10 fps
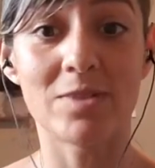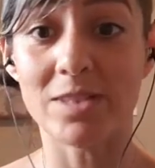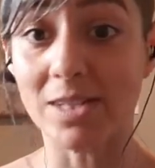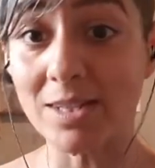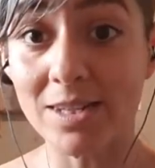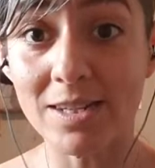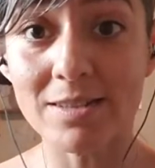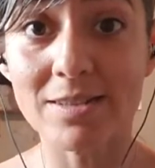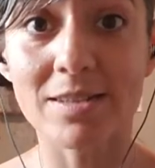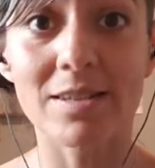
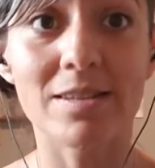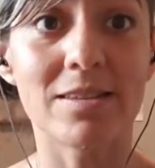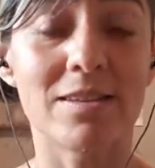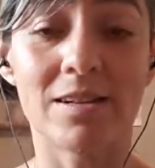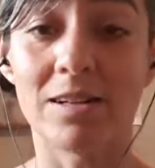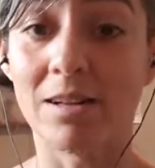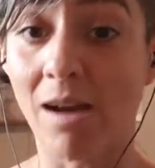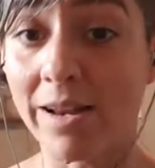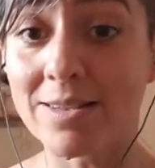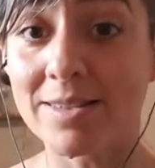deities, that there are
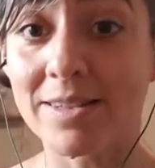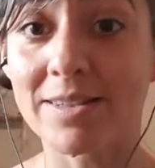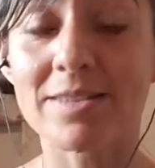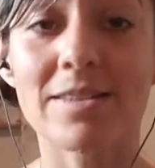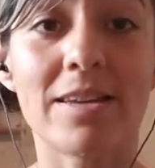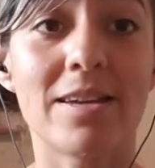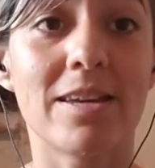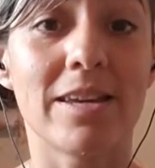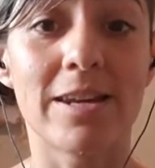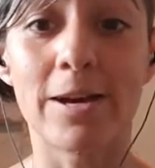goddesses,
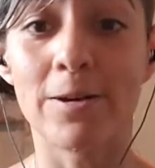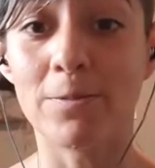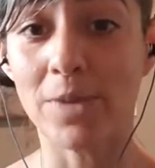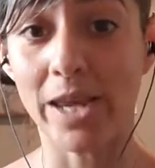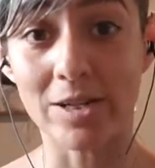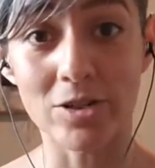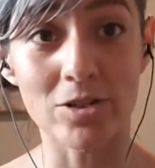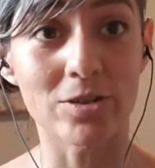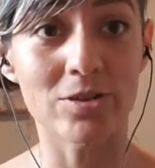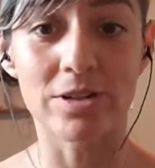you know,
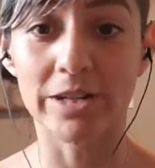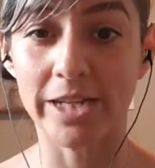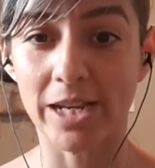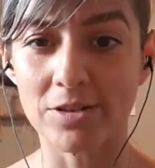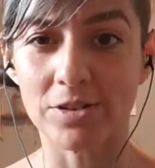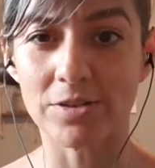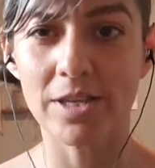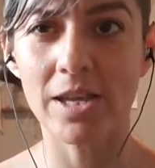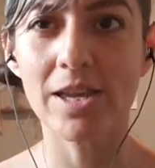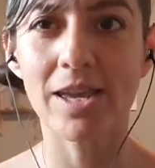angels,
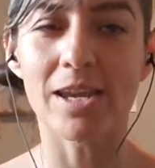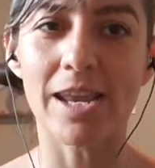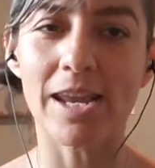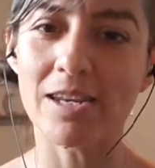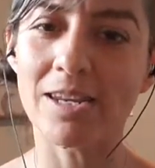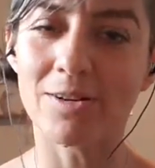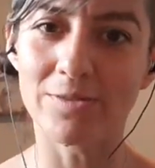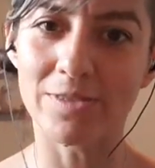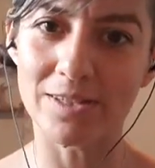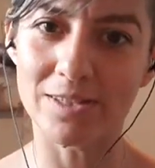archangels, and any
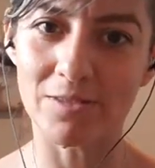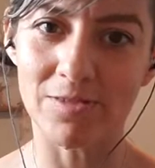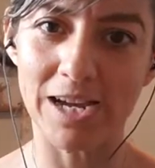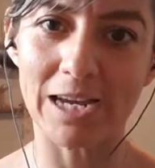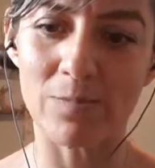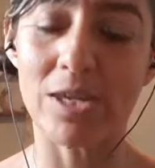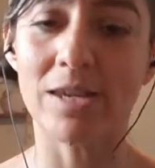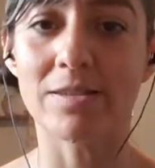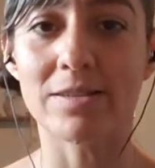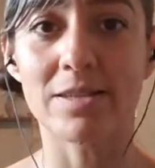of these divine
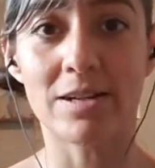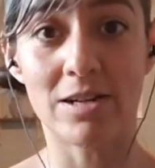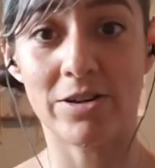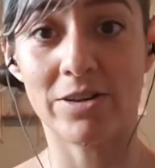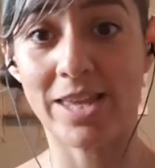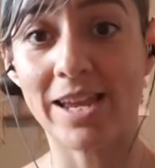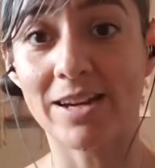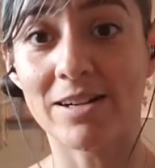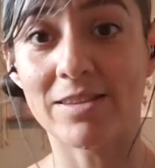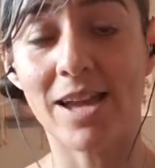beings that are
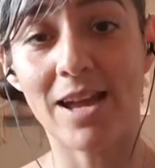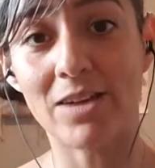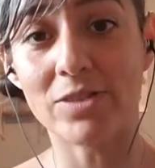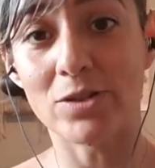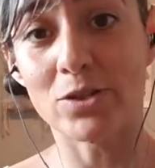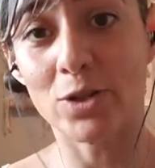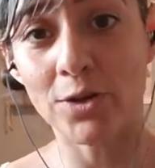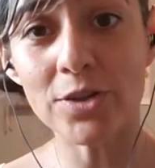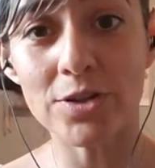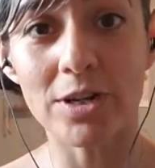there, they have this
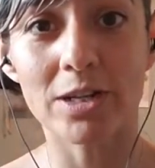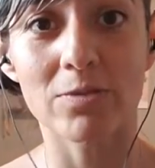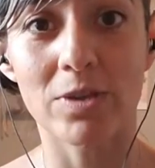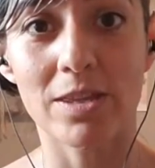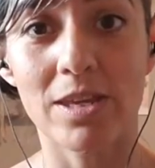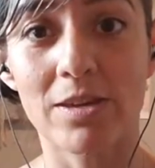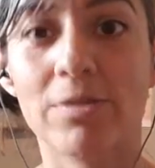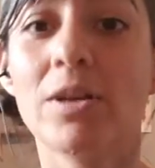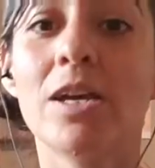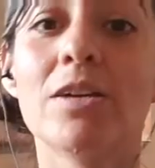contract with
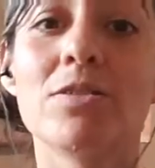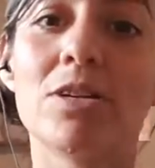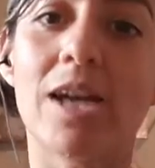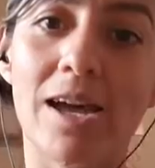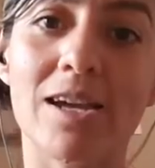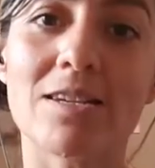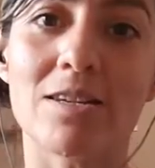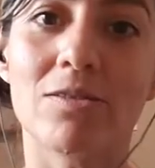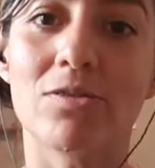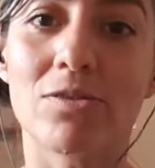you to guide
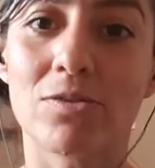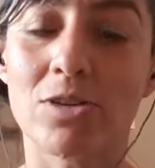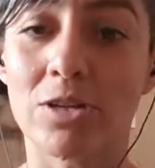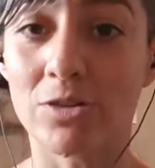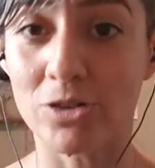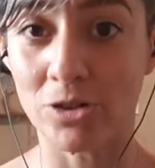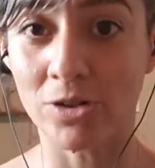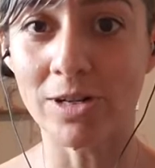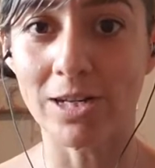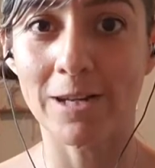you through your
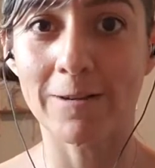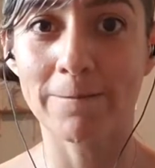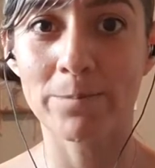journey.